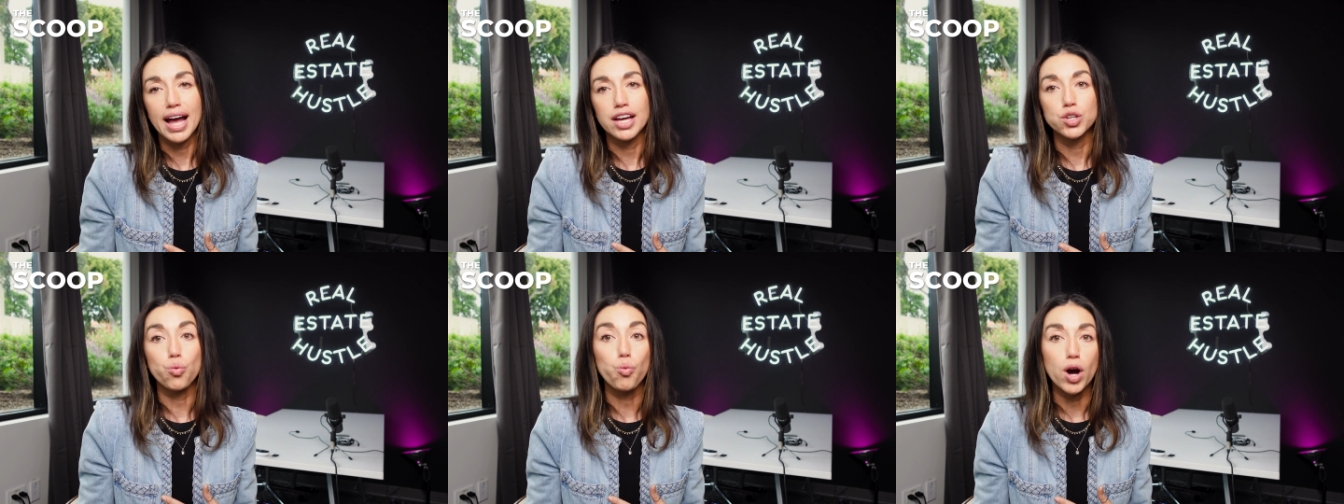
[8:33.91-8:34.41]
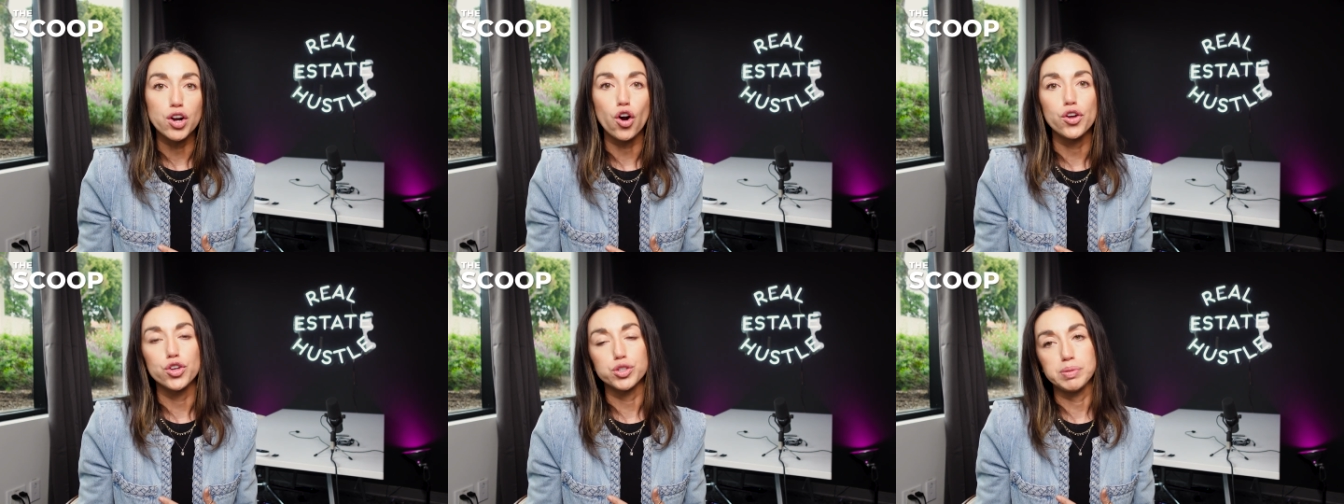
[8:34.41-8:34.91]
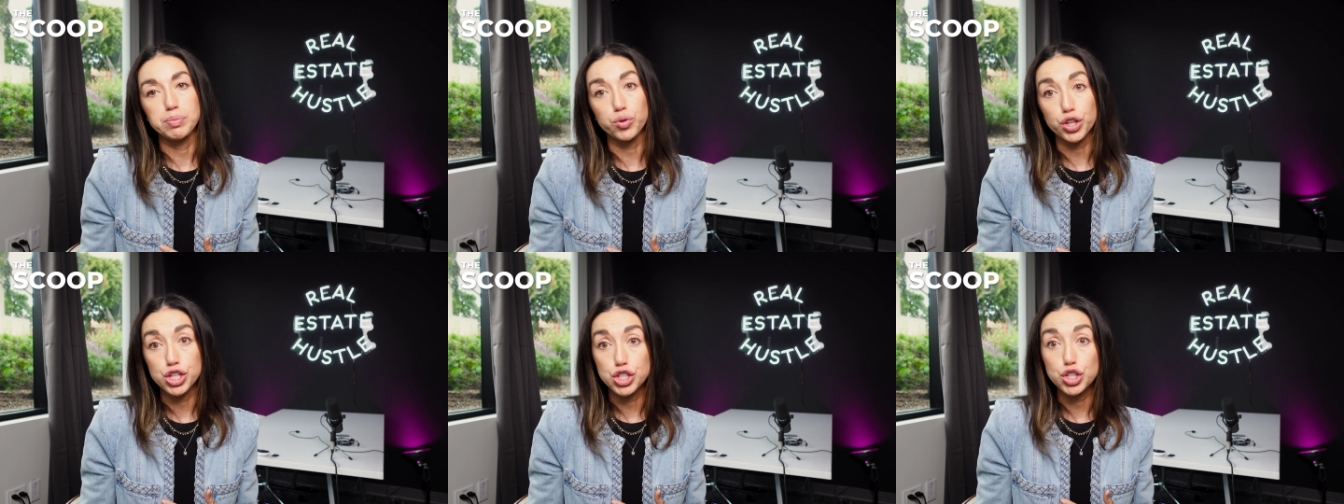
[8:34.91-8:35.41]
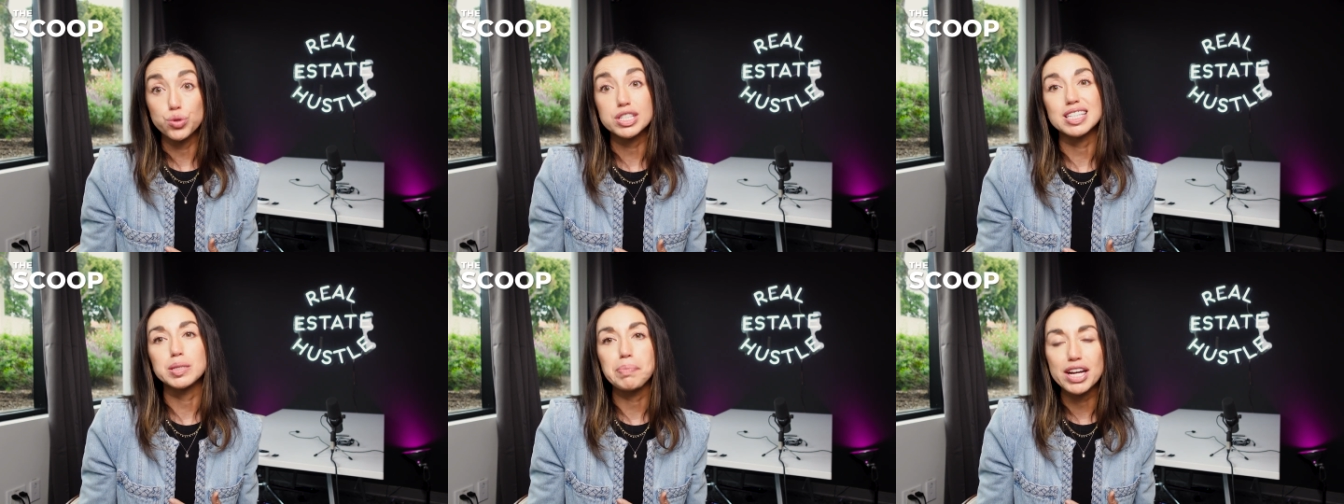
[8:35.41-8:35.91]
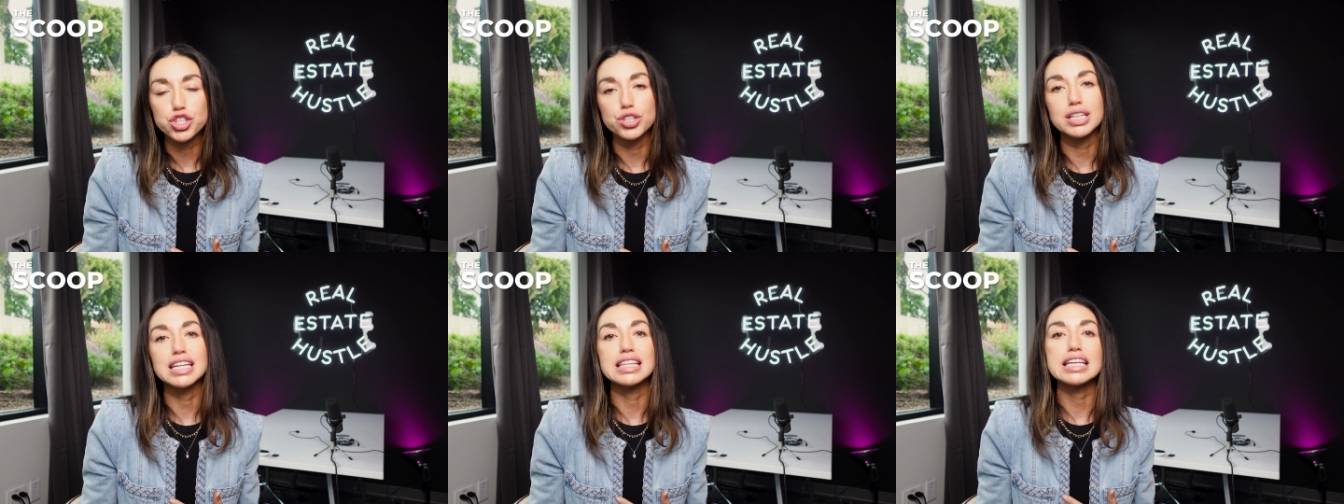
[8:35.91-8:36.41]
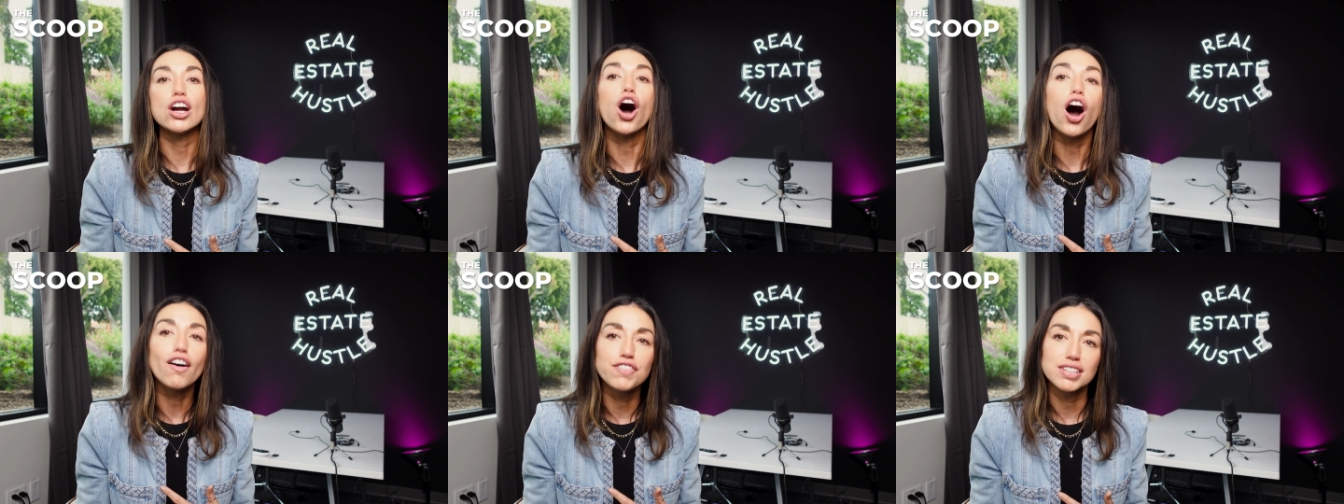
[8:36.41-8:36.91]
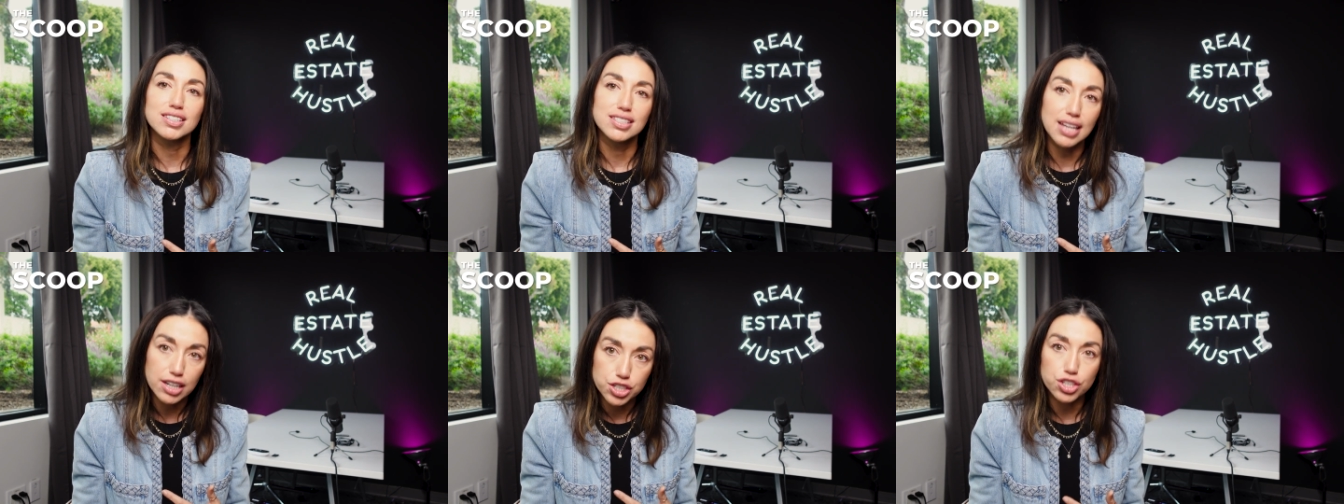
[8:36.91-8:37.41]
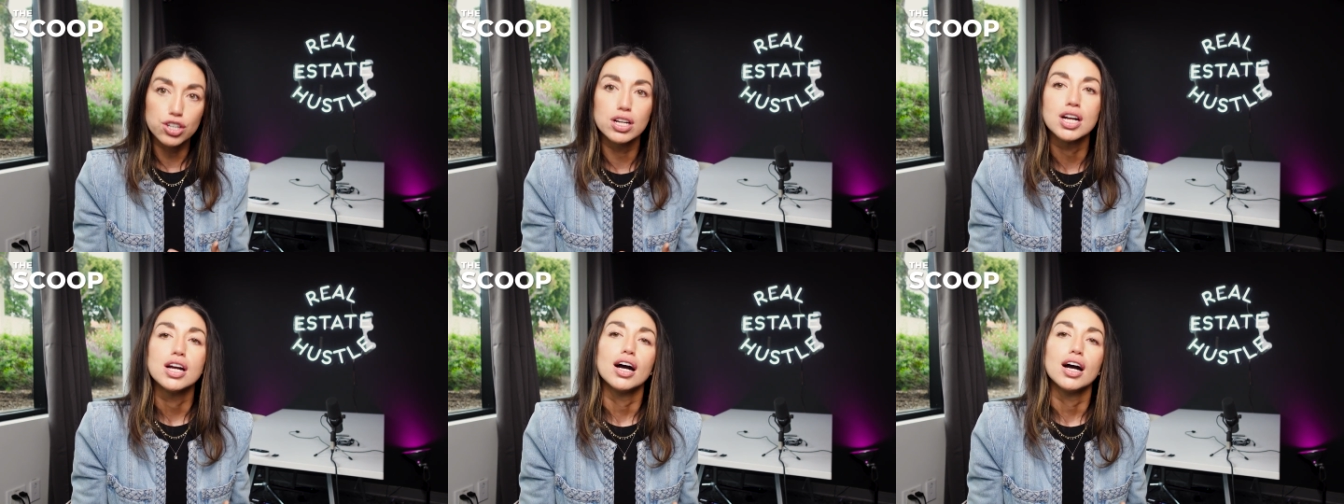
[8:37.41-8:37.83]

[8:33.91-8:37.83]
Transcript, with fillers: And what are those people going to do? Especially the office sector